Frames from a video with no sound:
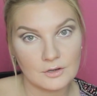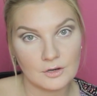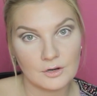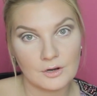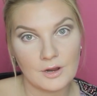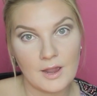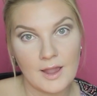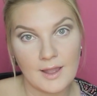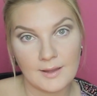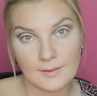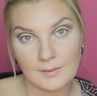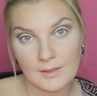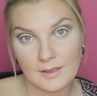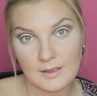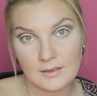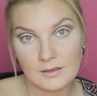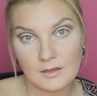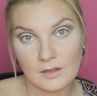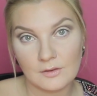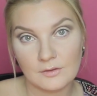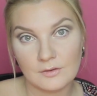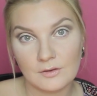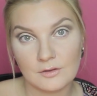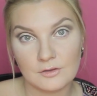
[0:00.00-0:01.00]
your highlight
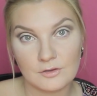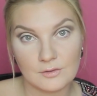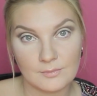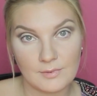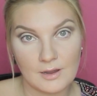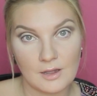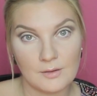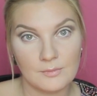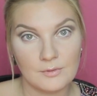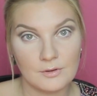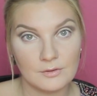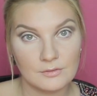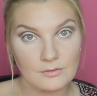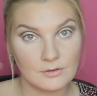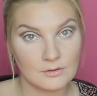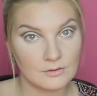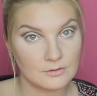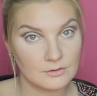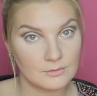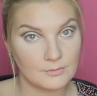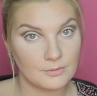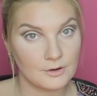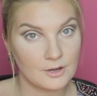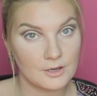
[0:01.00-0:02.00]
color on your brow bone on
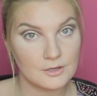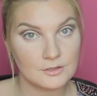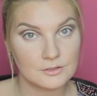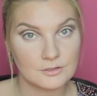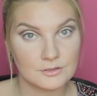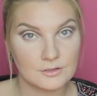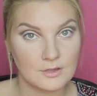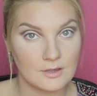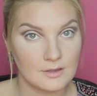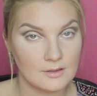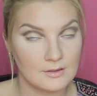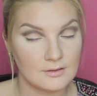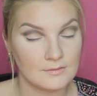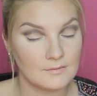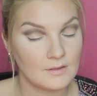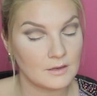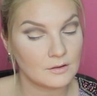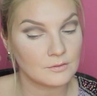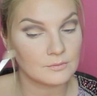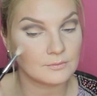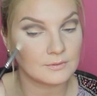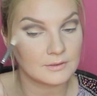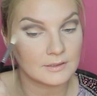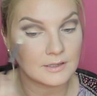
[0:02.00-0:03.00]
your brush, and
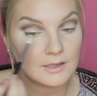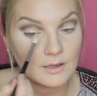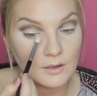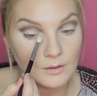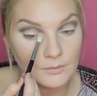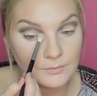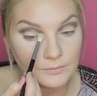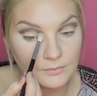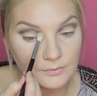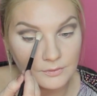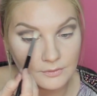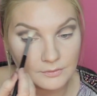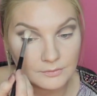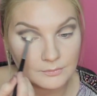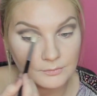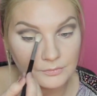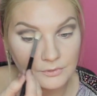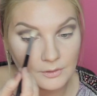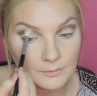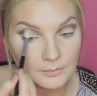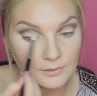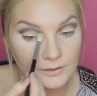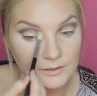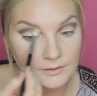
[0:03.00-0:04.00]
that'll really help with
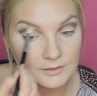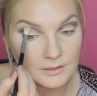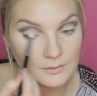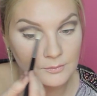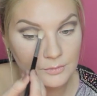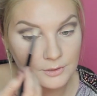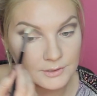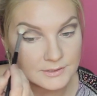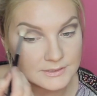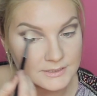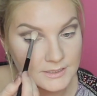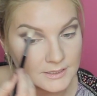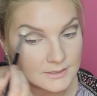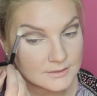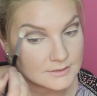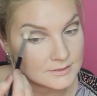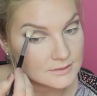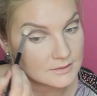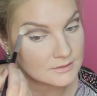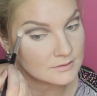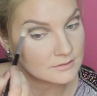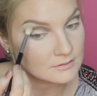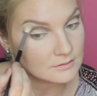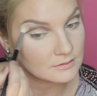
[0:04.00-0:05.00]
the blending
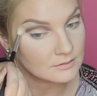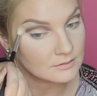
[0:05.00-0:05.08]
process.